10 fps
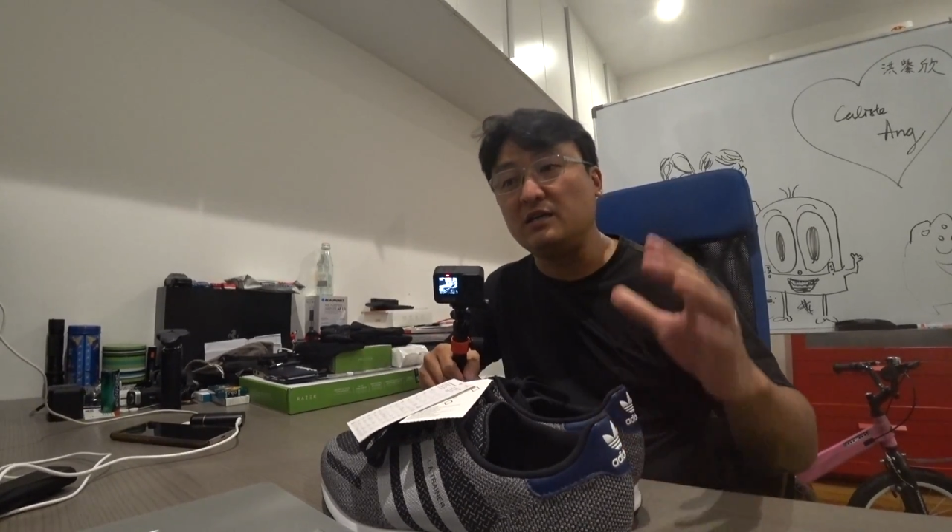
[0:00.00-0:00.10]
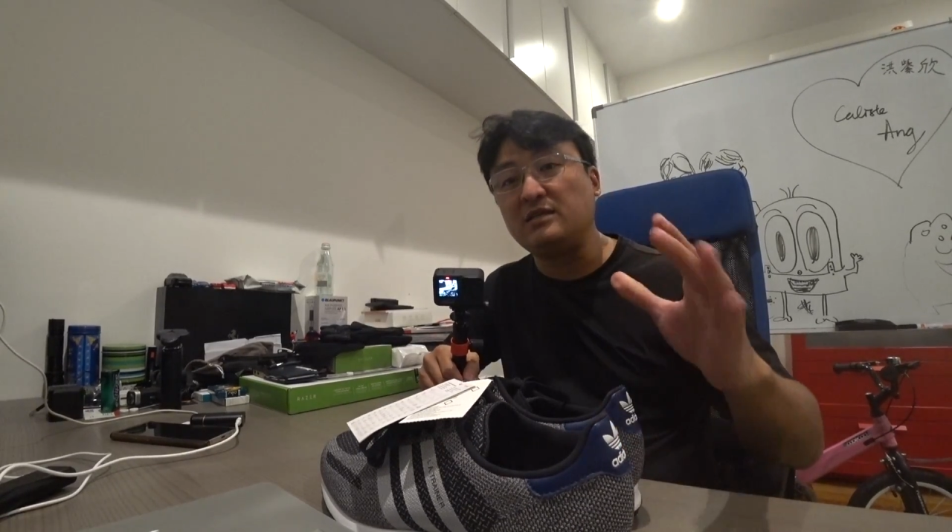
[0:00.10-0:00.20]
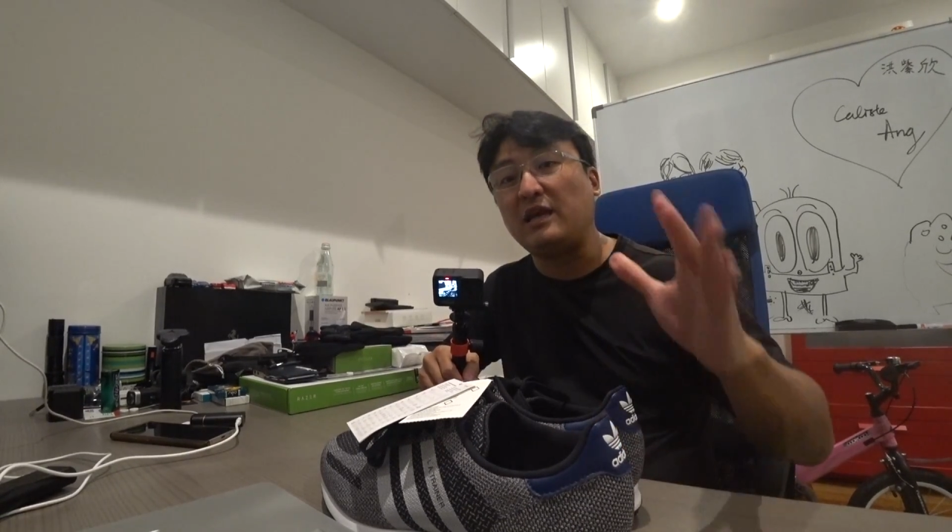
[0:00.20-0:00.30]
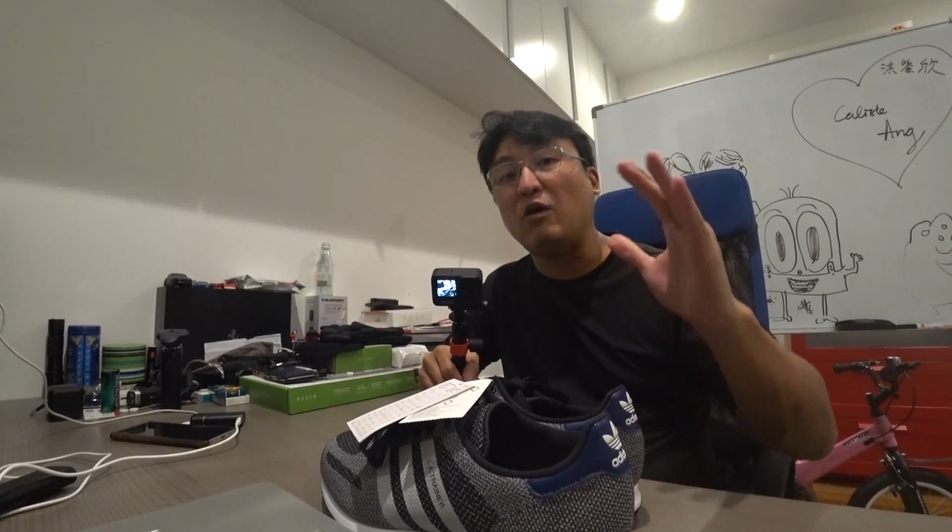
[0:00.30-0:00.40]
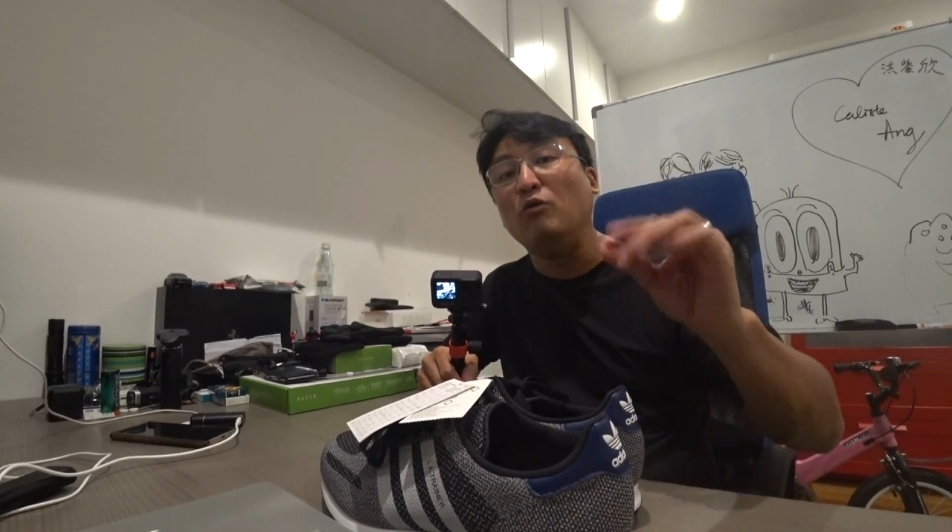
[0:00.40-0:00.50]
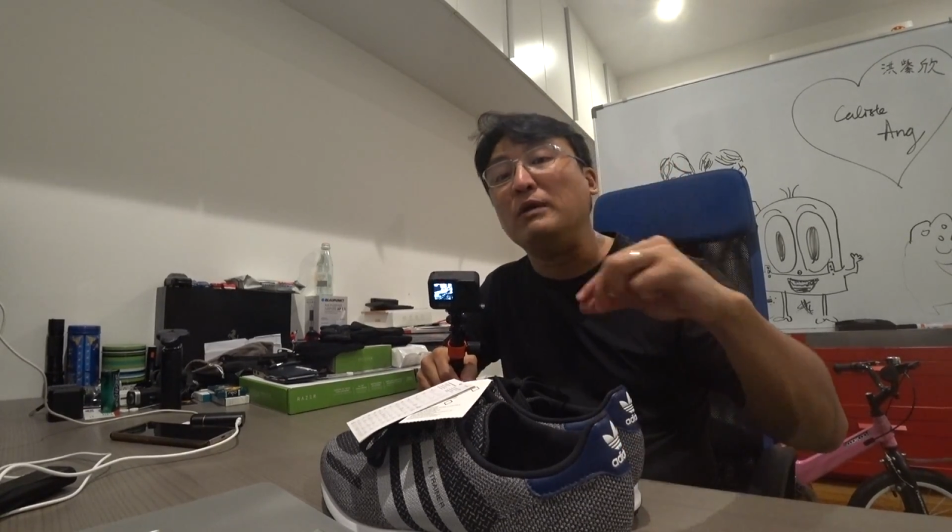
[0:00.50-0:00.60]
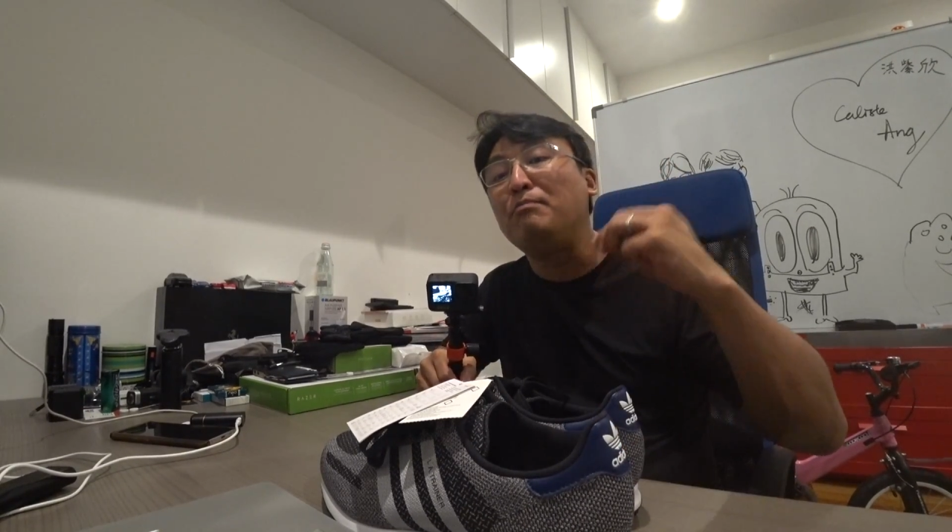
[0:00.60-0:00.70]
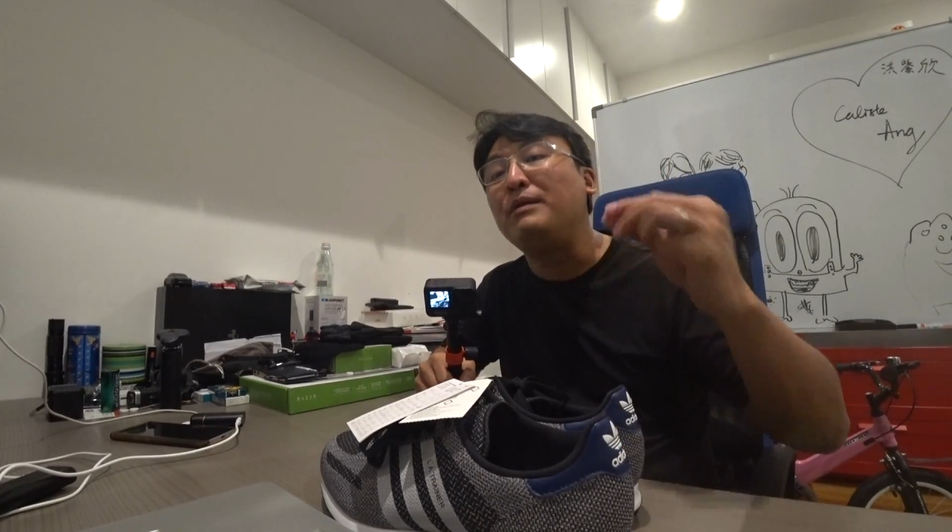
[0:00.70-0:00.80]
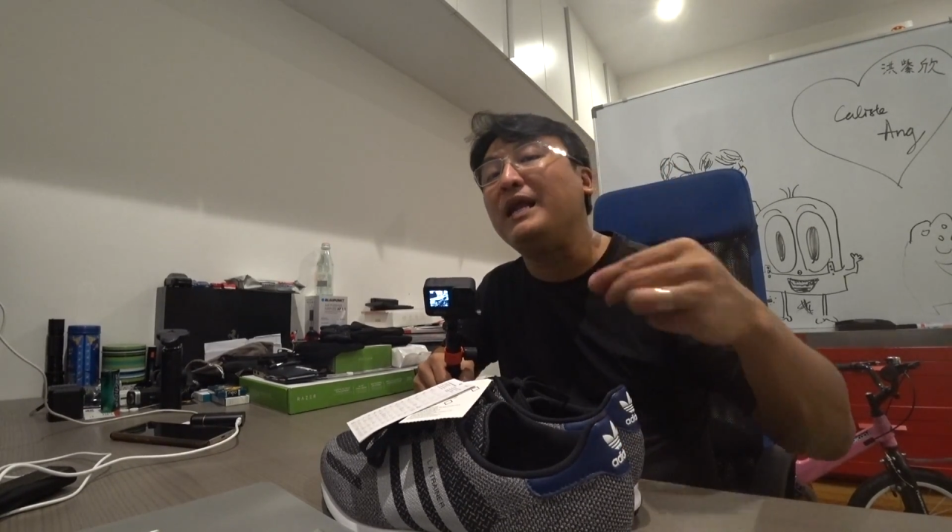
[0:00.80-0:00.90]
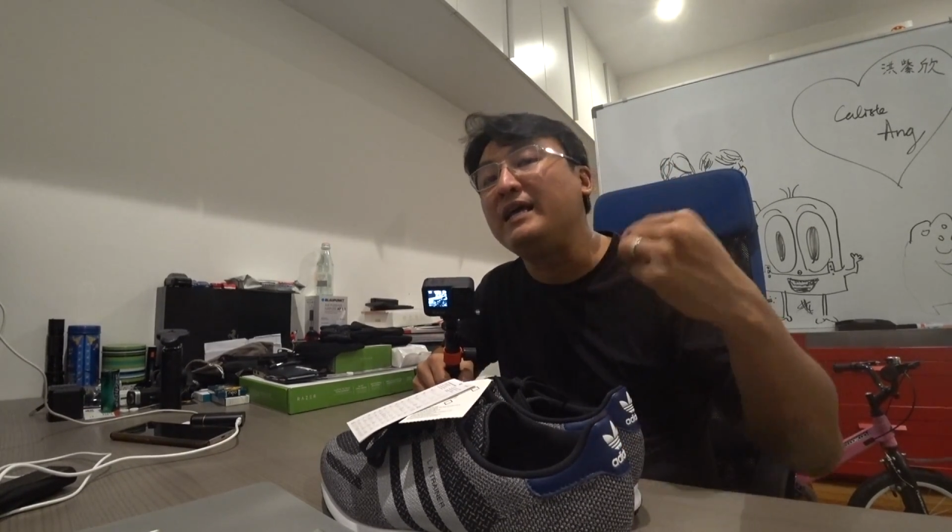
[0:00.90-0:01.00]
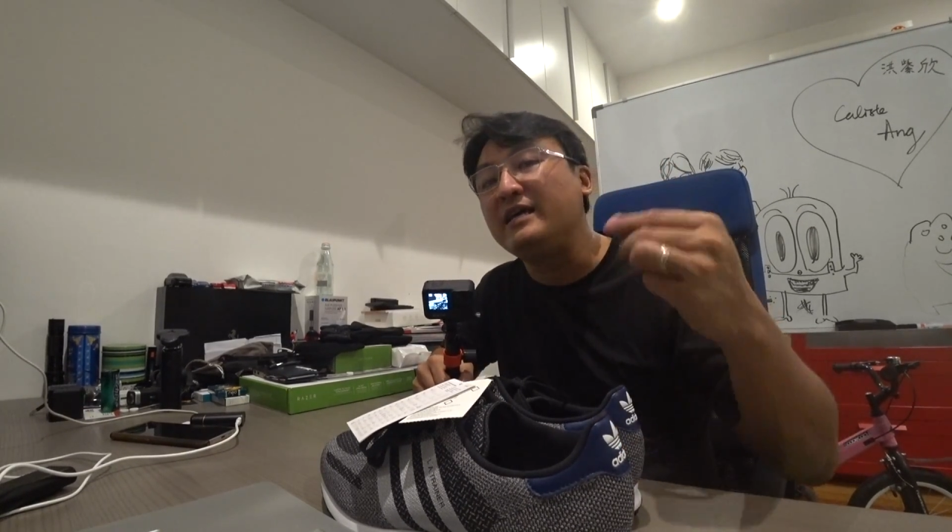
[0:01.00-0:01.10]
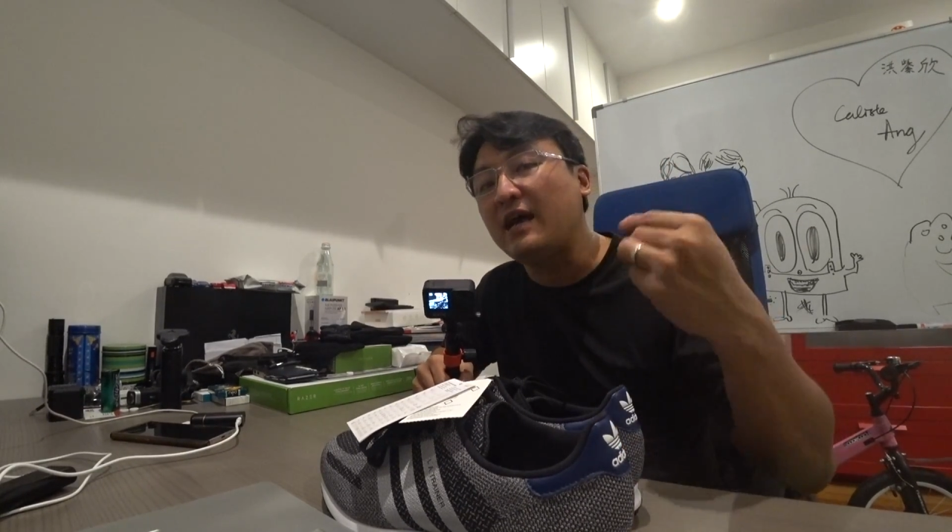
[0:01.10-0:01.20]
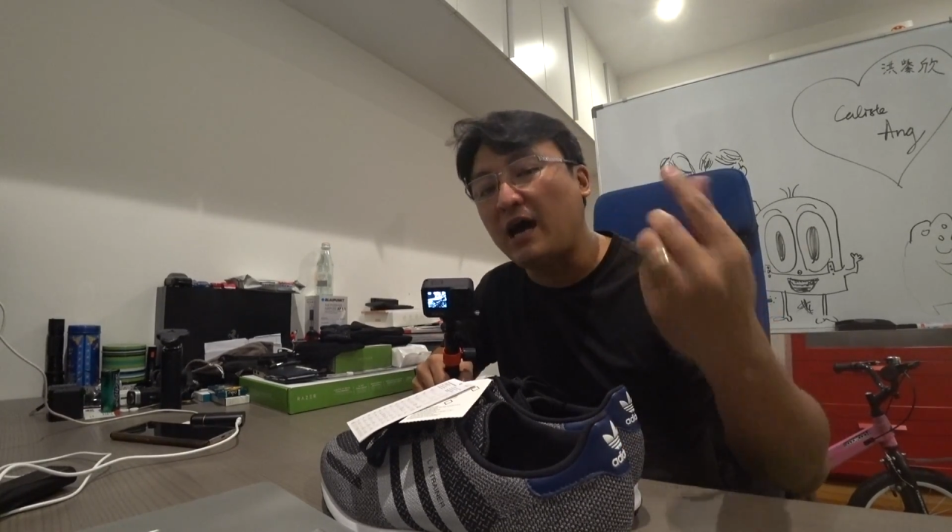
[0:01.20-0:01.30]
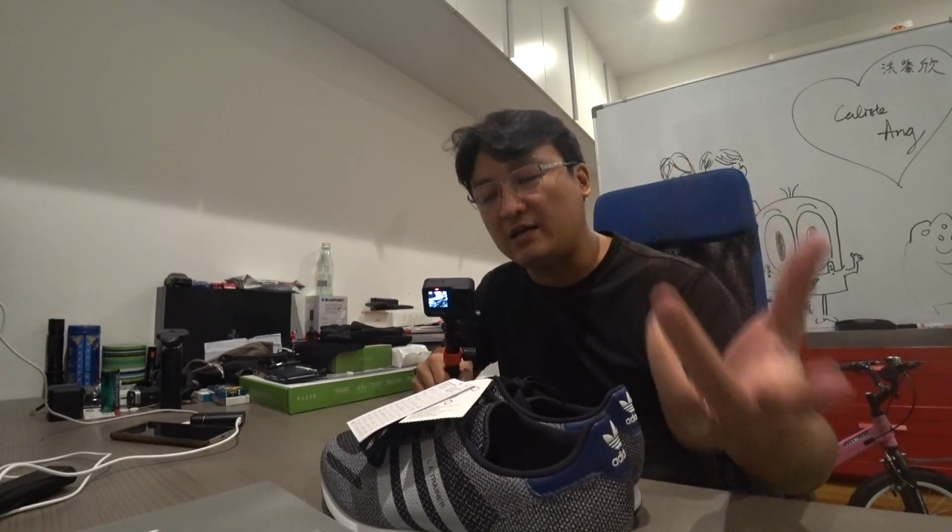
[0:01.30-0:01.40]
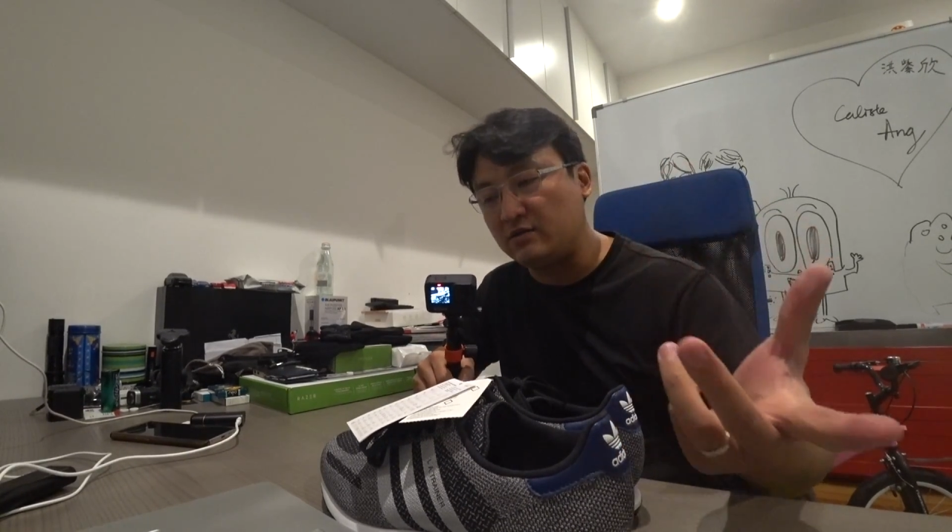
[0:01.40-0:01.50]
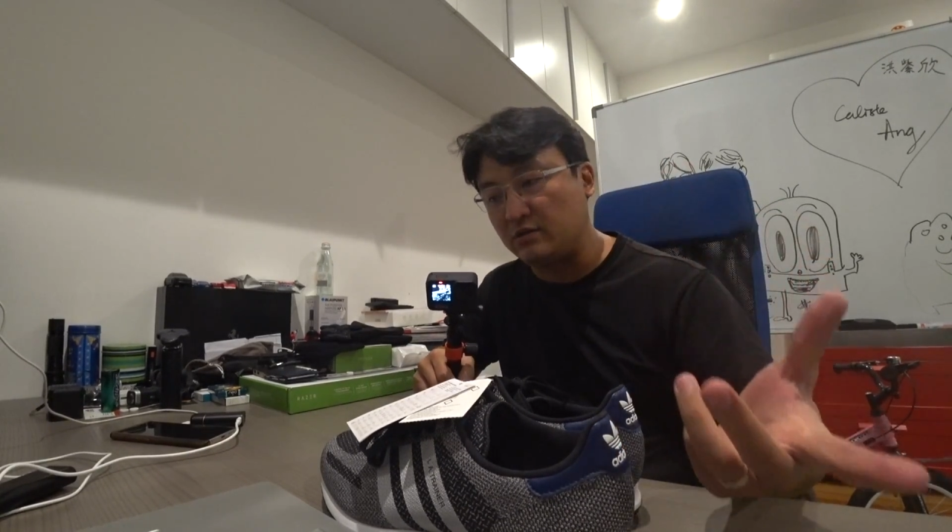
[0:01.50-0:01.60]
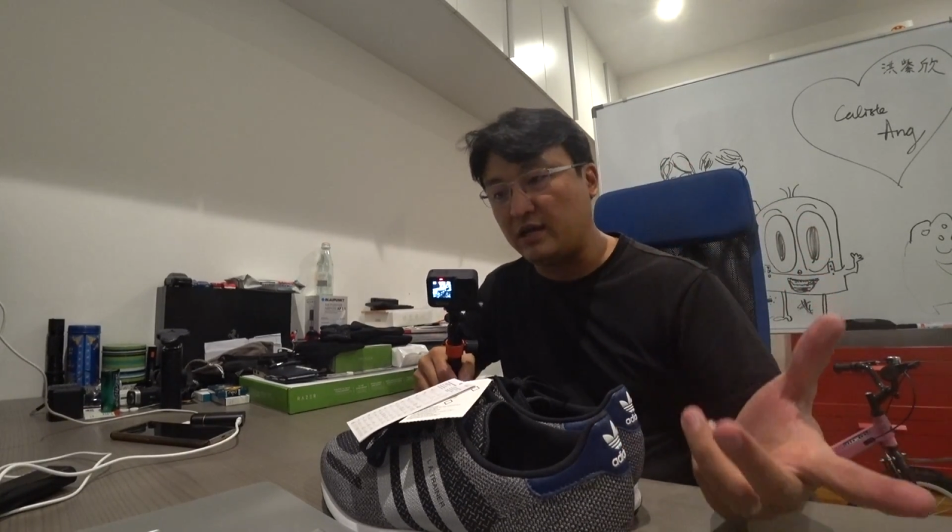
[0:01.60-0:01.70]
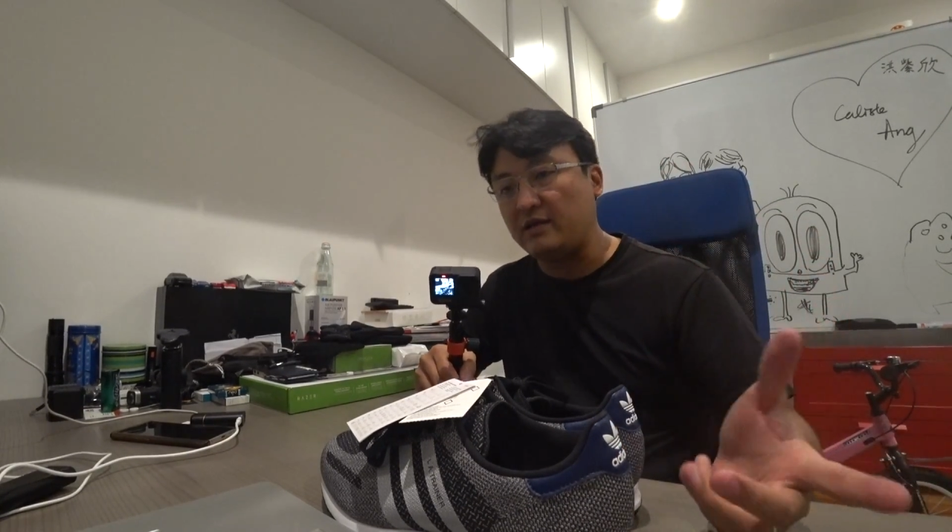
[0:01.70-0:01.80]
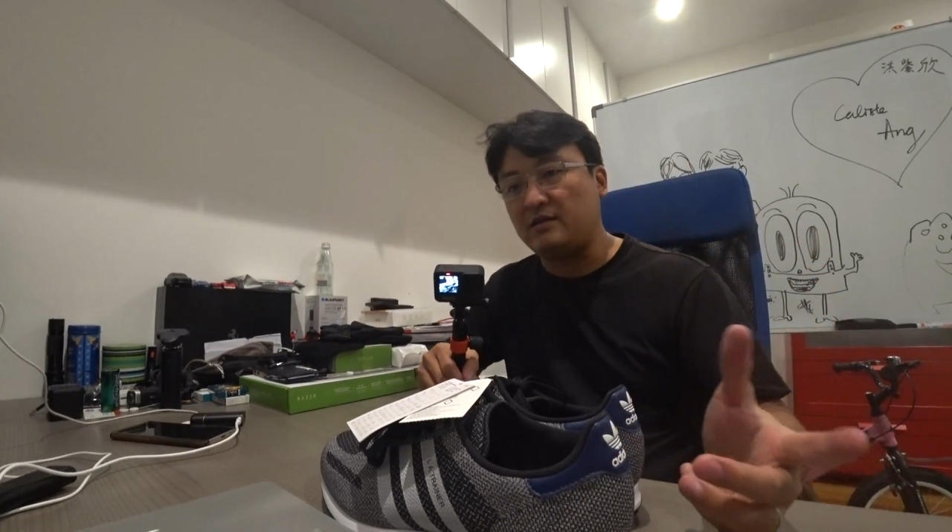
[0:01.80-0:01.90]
They only play it hard to get.